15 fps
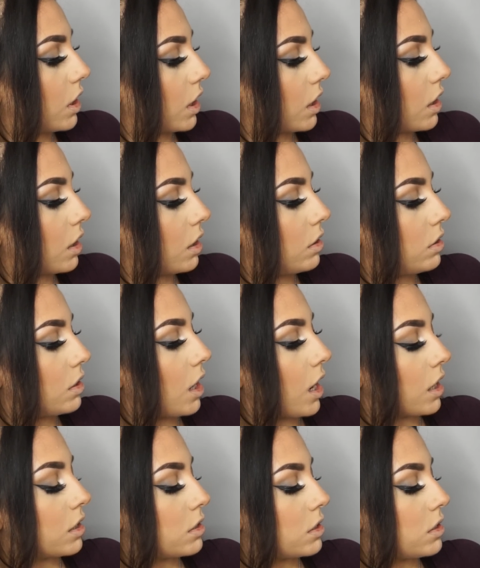And
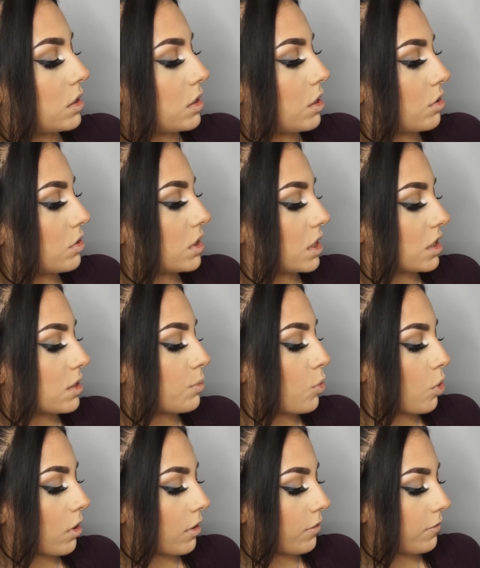I just used this
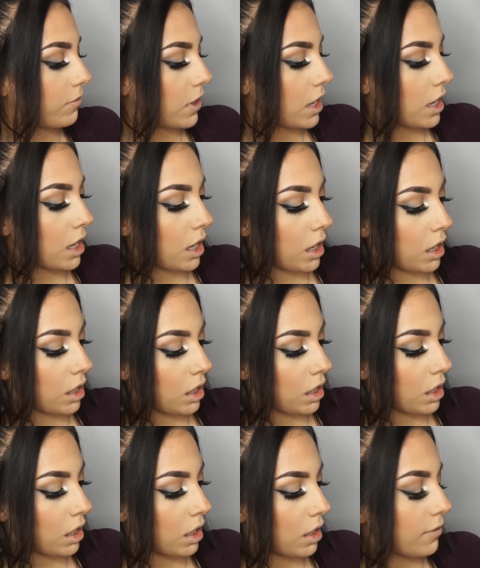
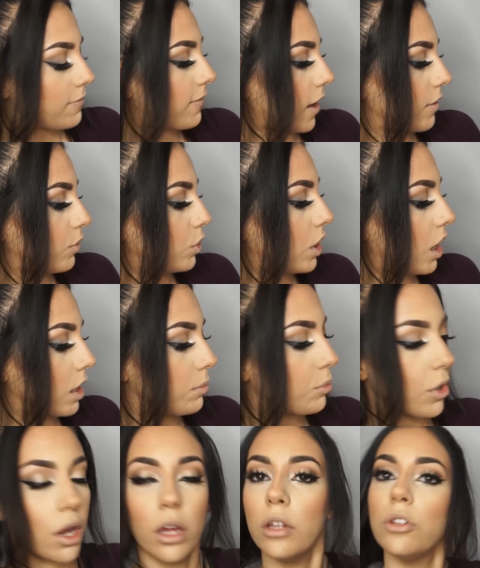Morphe 509
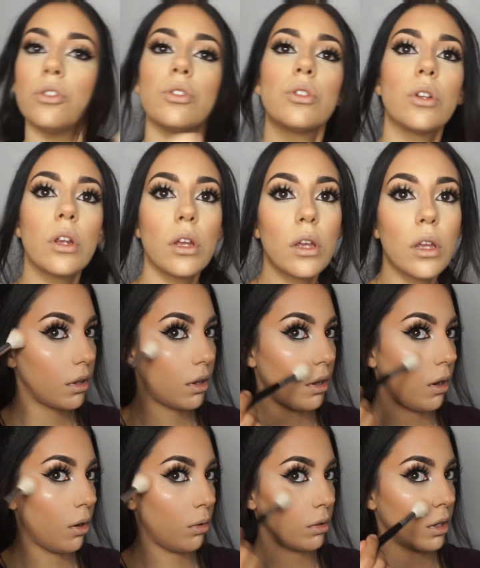brush.
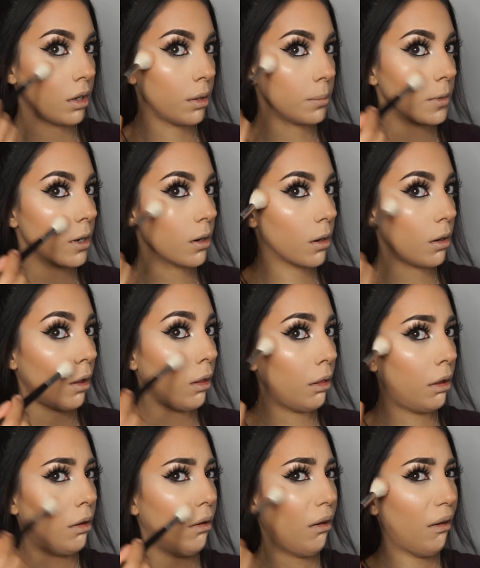Hold up,
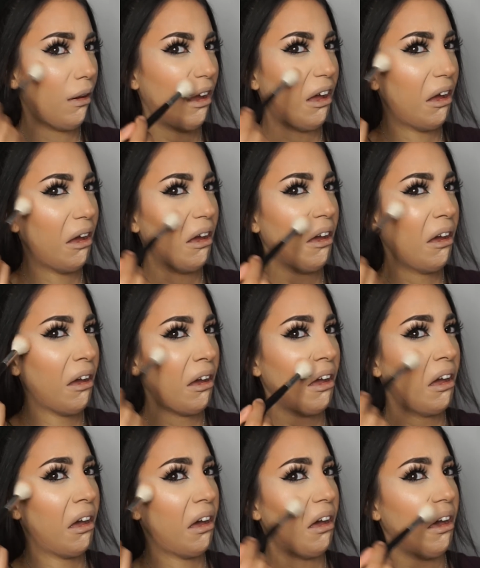girl.
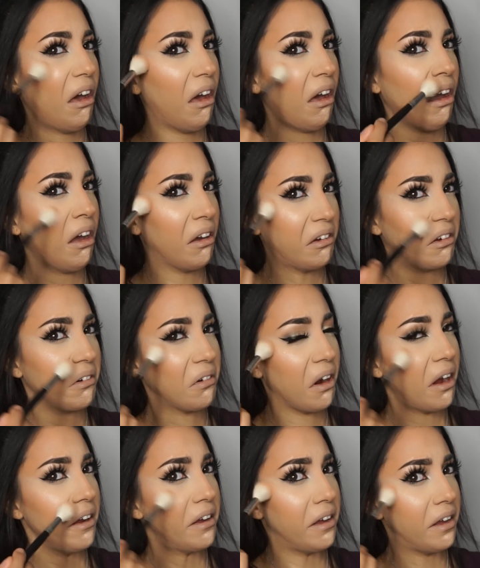Oh, I'm
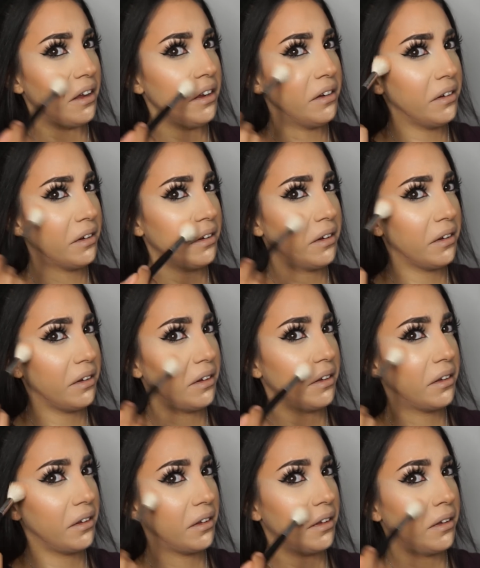crying.
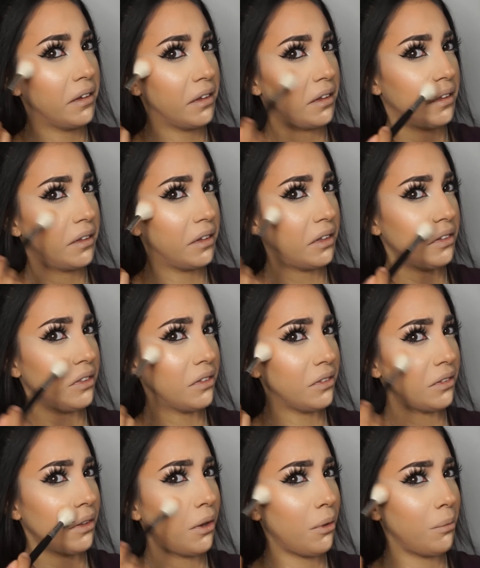This
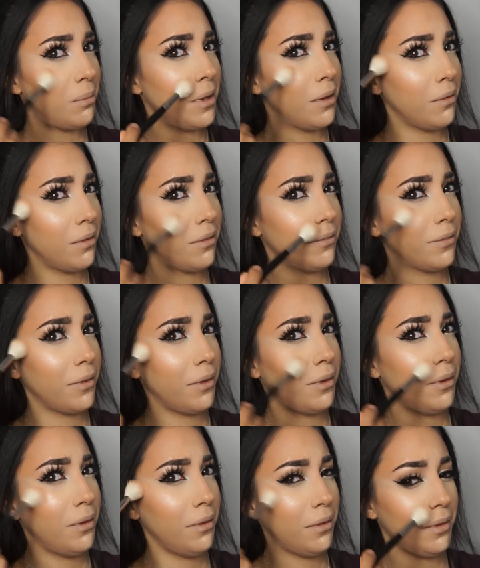is so
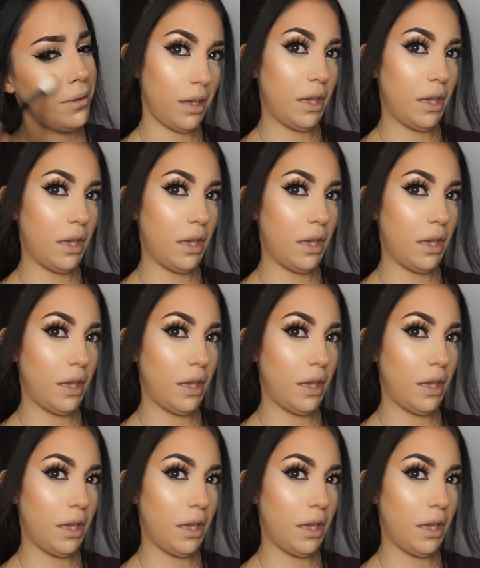beautiful.